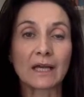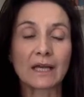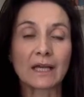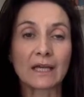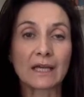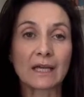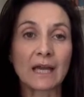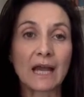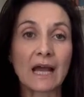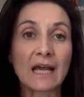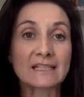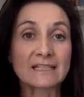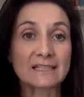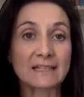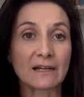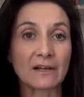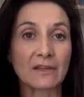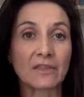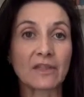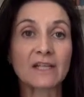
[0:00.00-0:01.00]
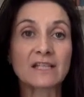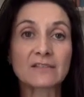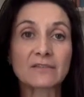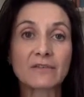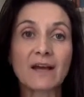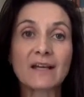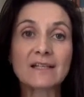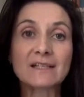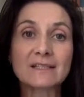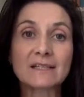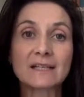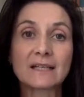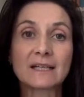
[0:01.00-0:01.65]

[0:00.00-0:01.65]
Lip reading: Ansgar Zerfass.